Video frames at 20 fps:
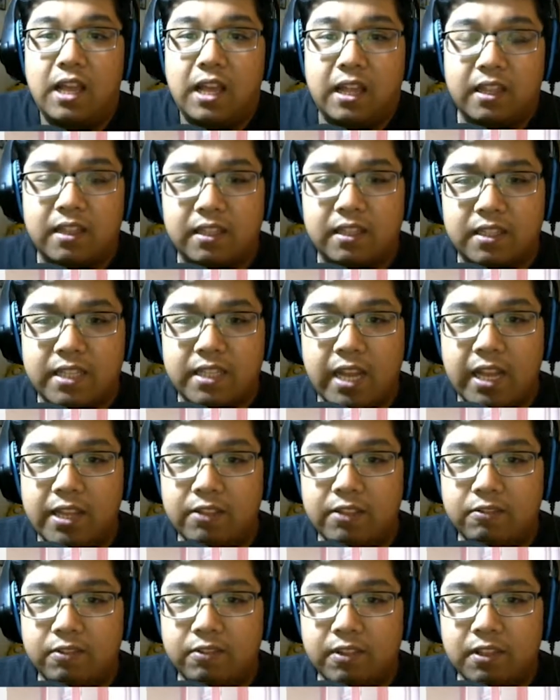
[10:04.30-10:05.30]
The
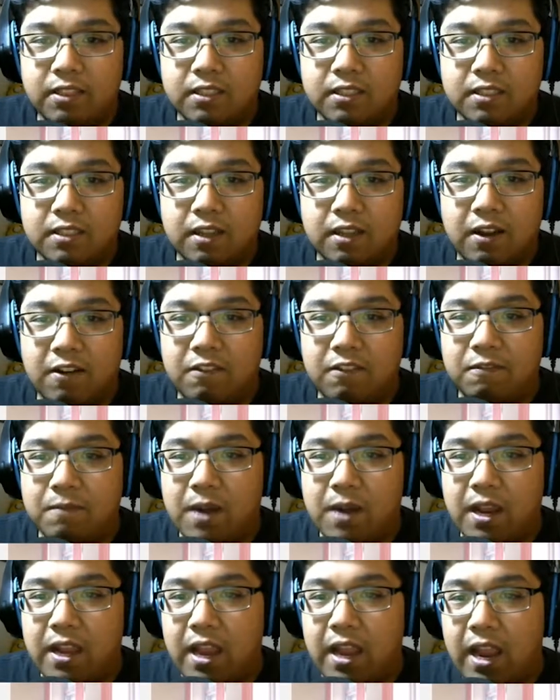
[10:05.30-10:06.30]
tendrils of
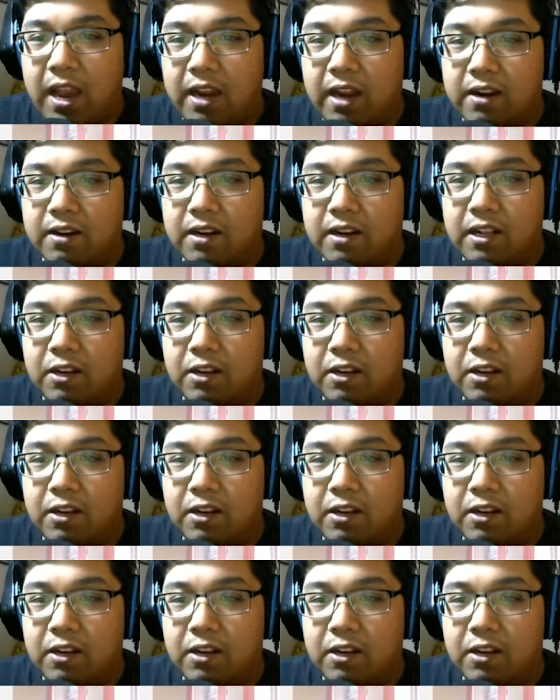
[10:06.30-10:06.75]
my hair